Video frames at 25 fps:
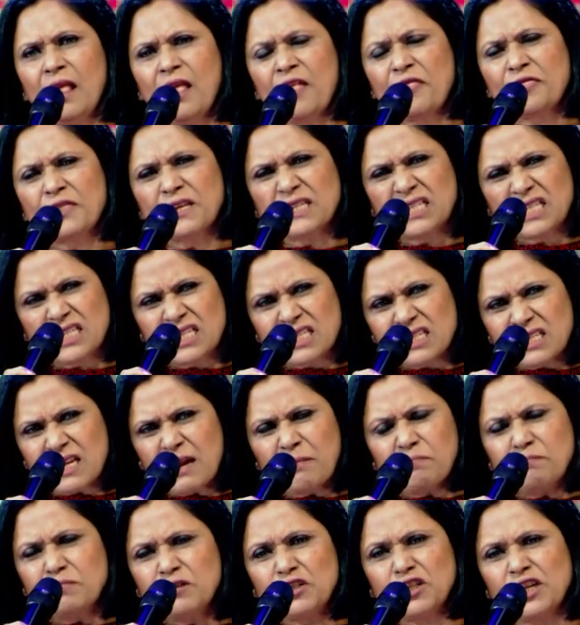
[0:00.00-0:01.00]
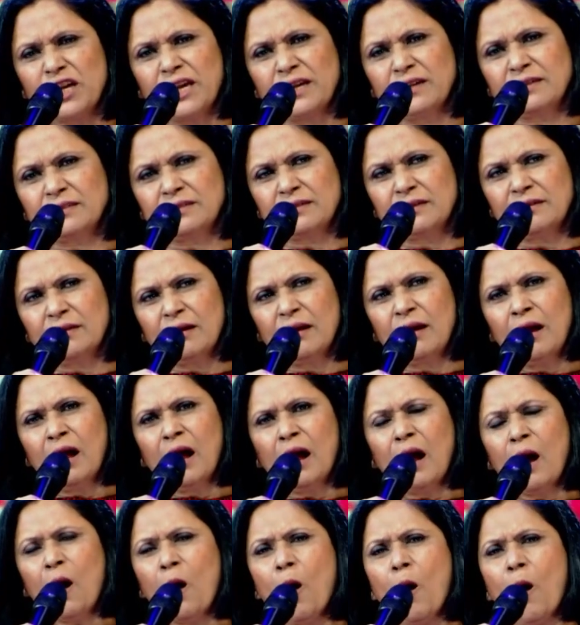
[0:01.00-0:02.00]
the subject,
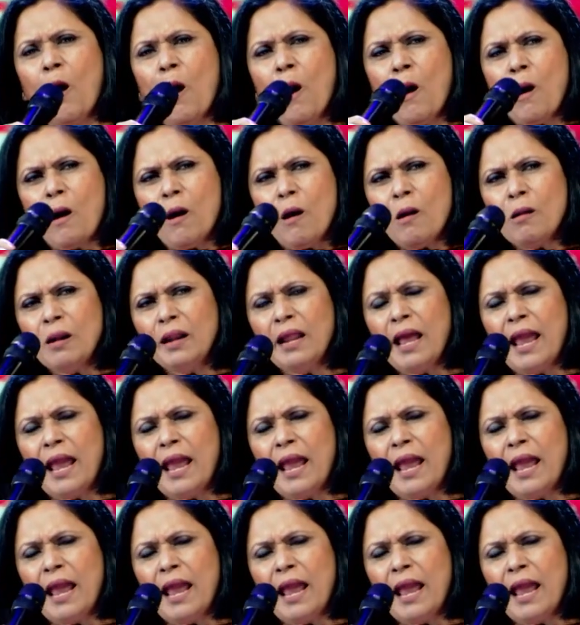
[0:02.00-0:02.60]
all